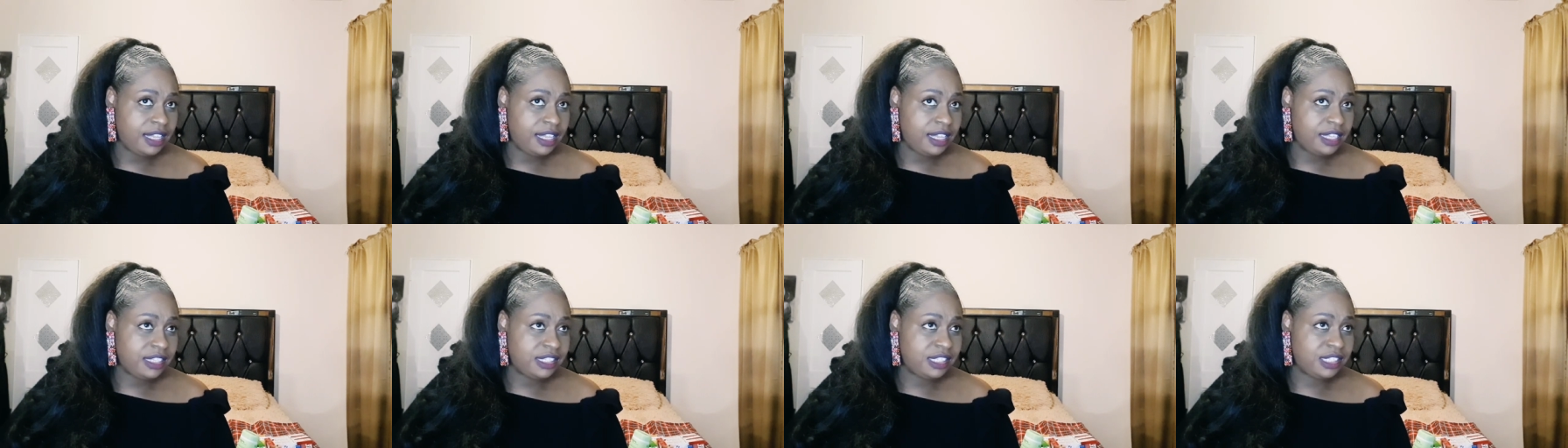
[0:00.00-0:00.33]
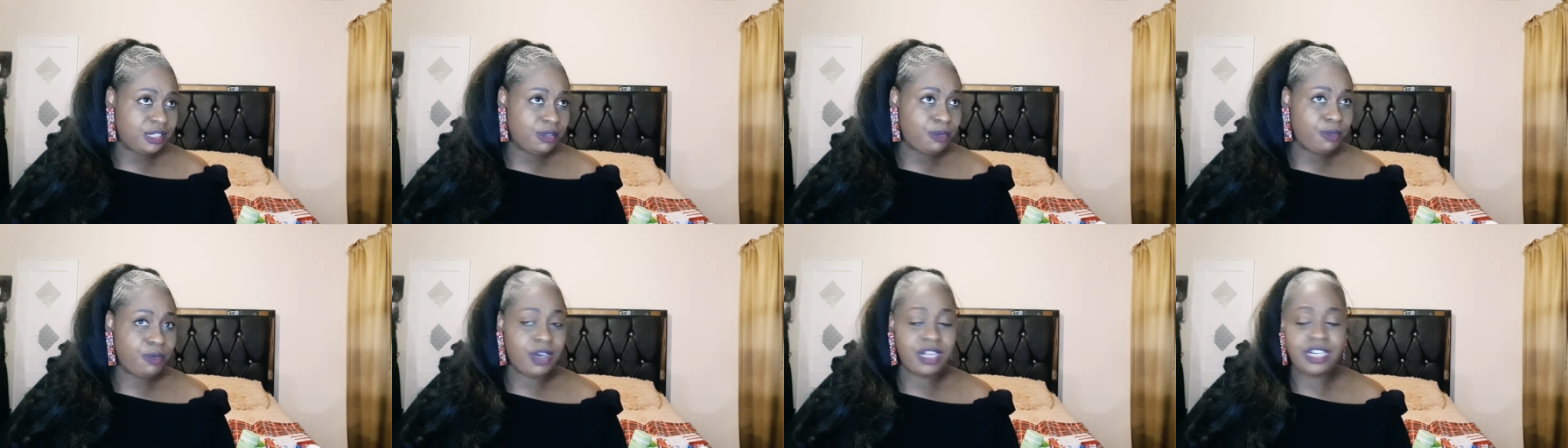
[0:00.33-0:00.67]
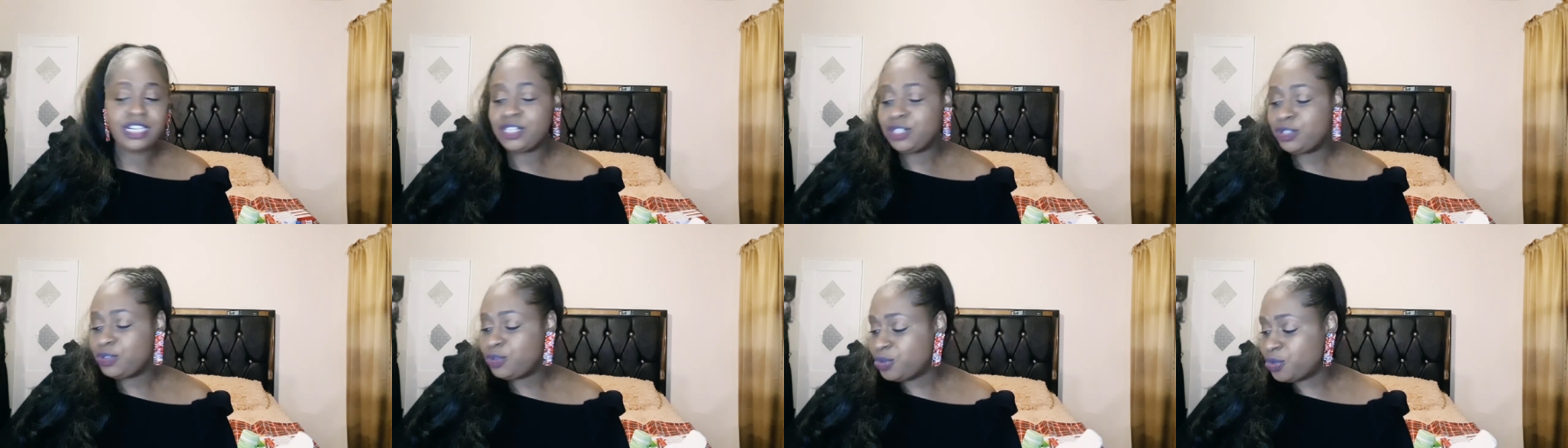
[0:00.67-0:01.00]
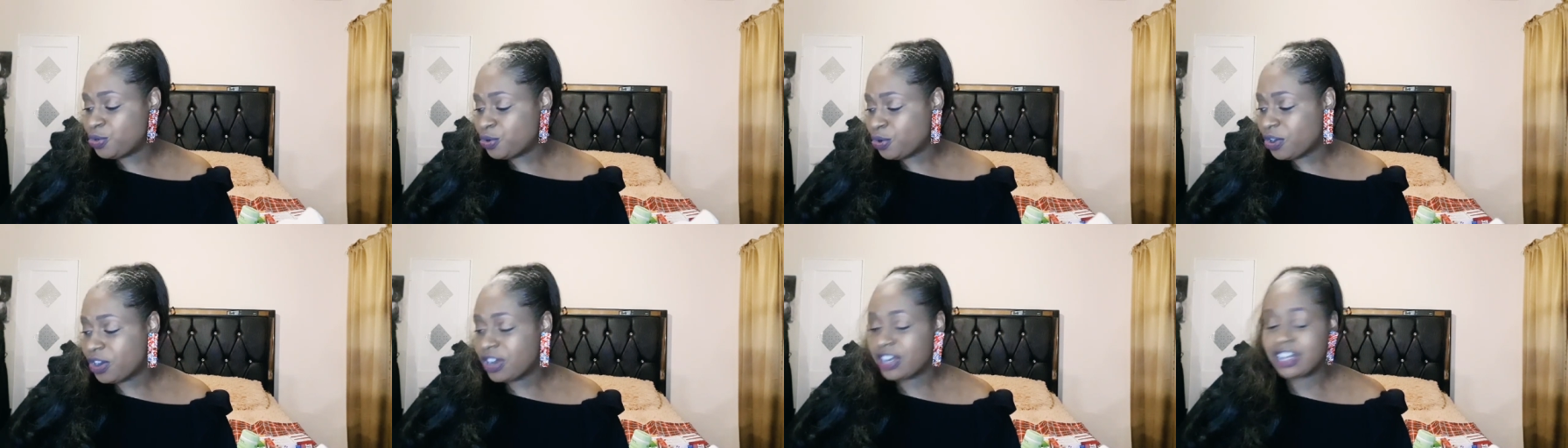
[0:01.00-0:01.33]
it's the one in New
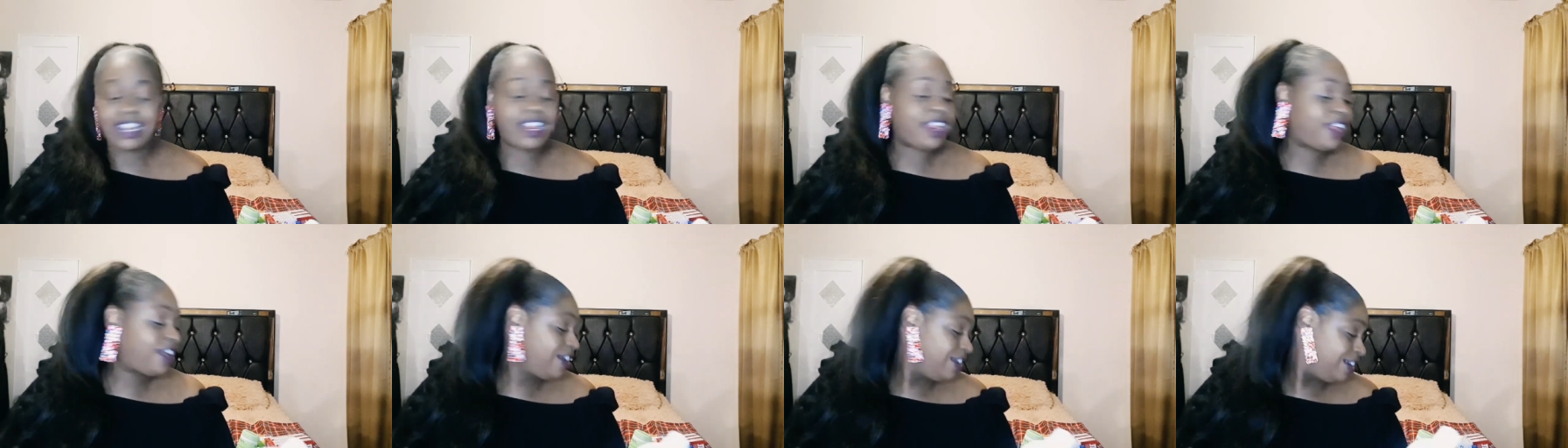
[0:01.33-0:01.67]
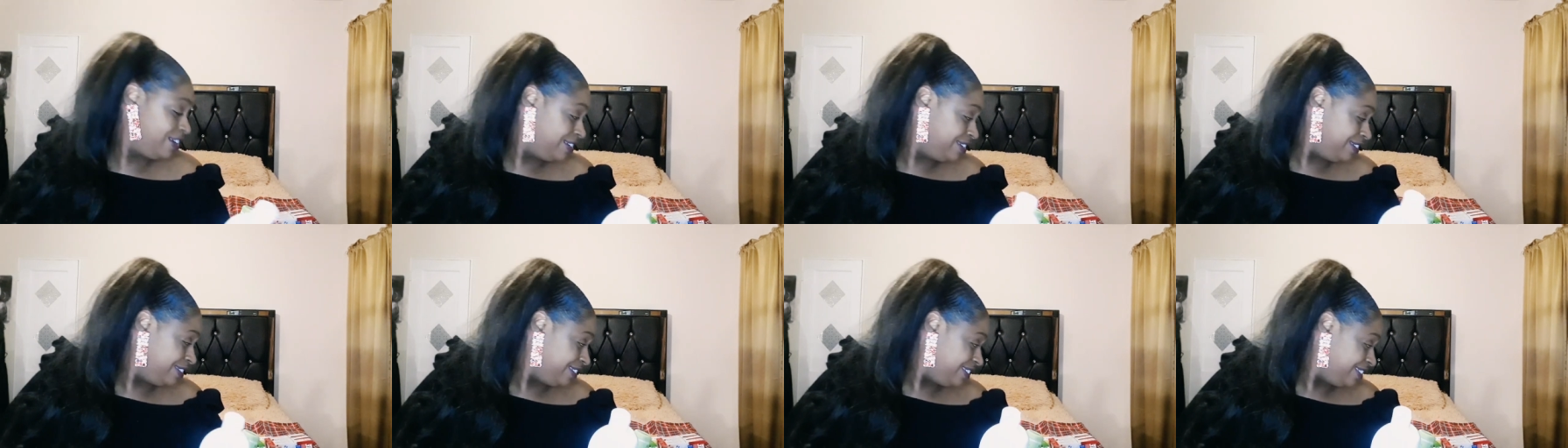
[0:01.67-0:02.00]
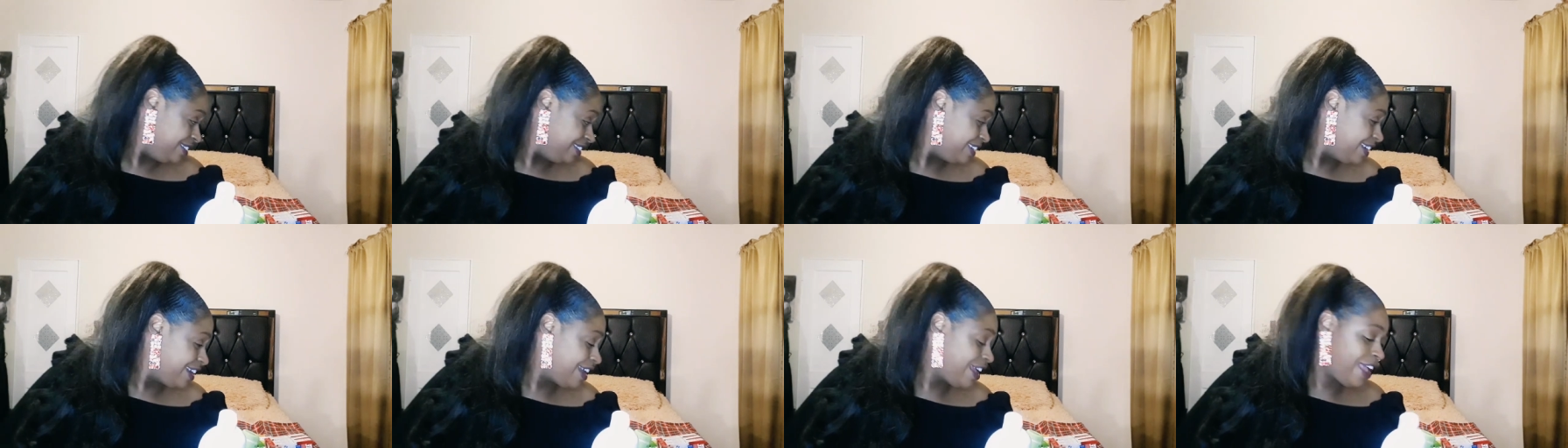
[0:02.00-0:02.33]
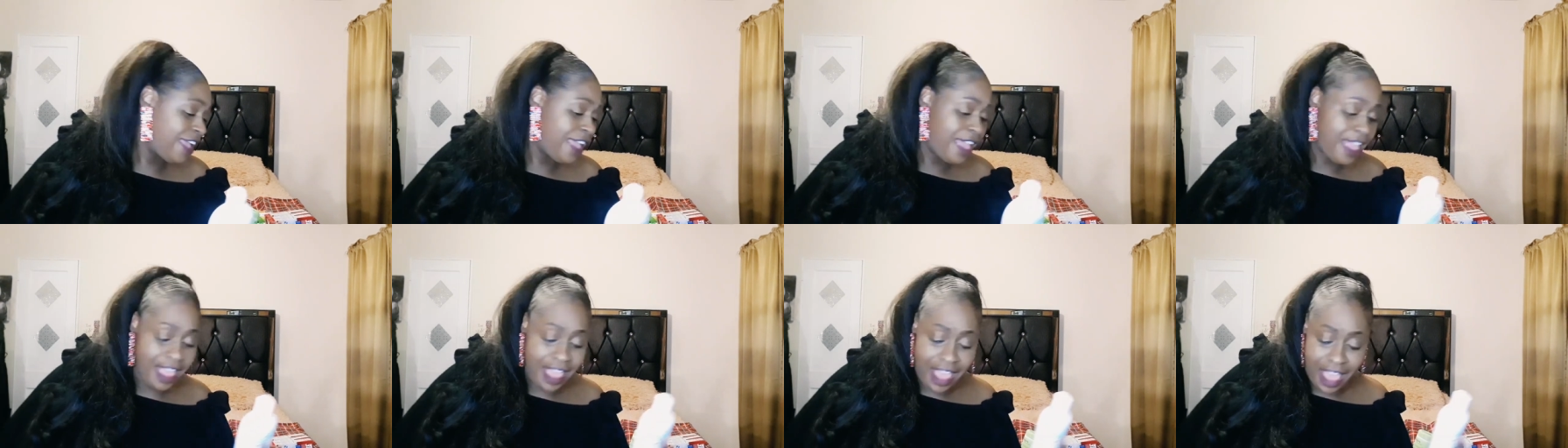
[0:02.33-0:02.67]
York.
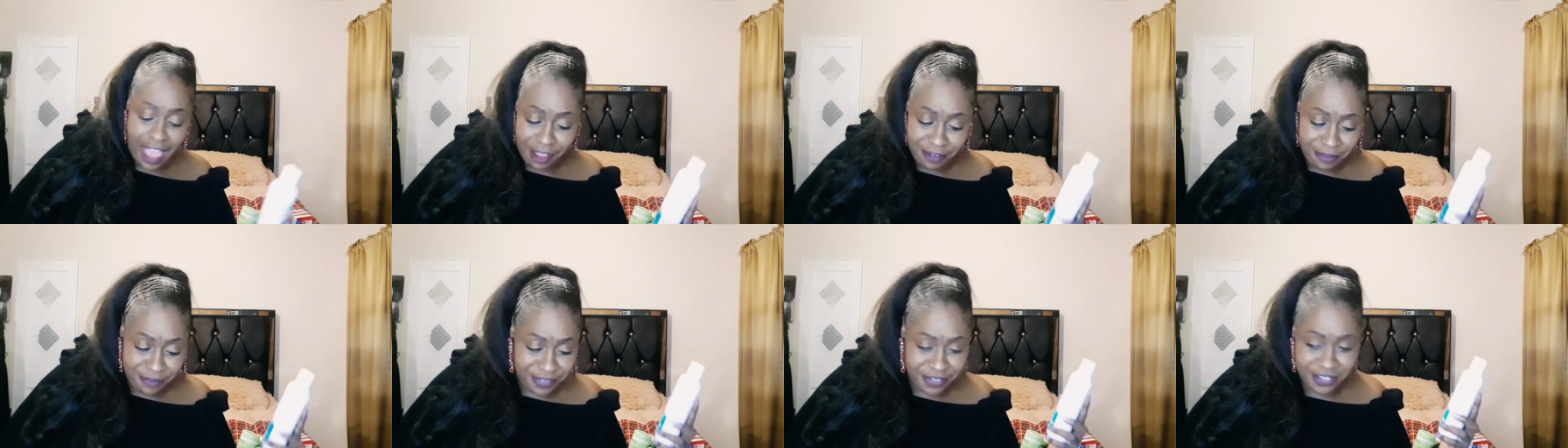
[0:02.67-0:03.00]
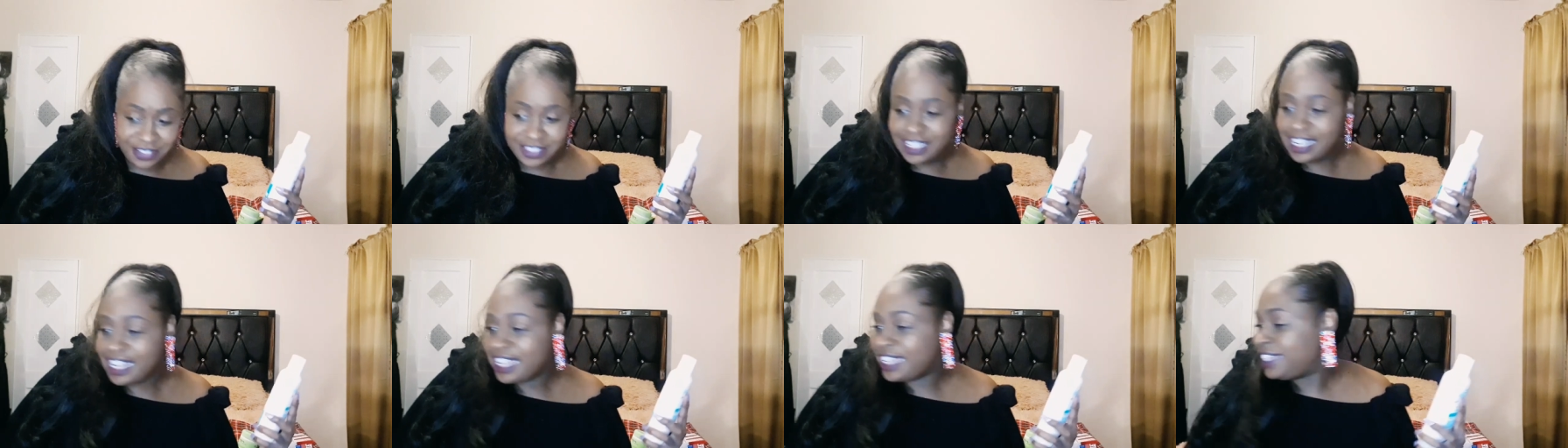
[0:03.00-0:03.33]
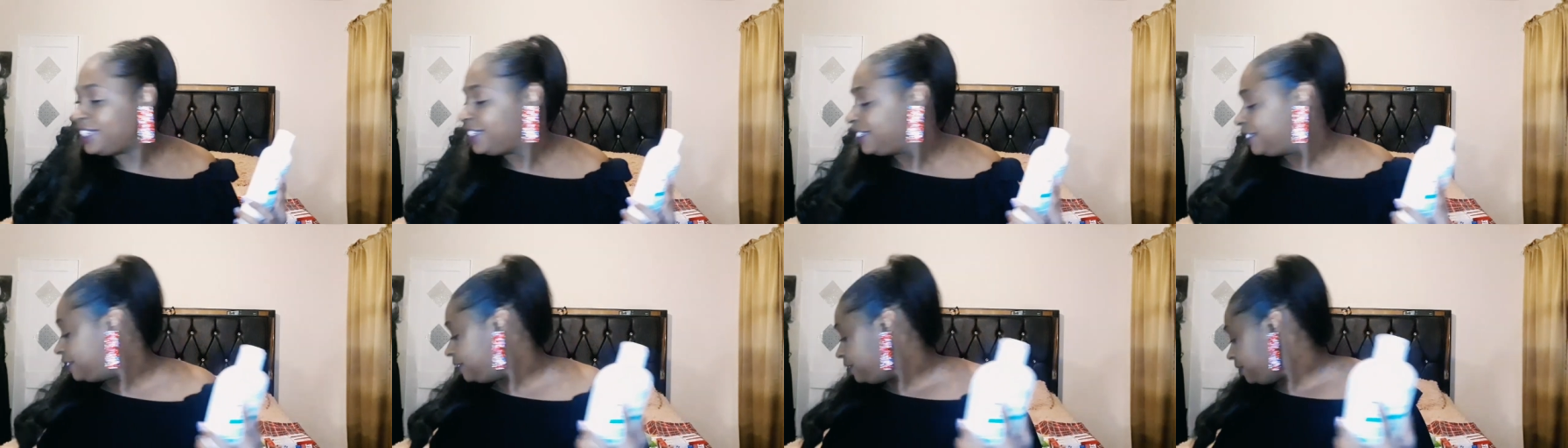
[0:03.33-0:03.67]
I feel like,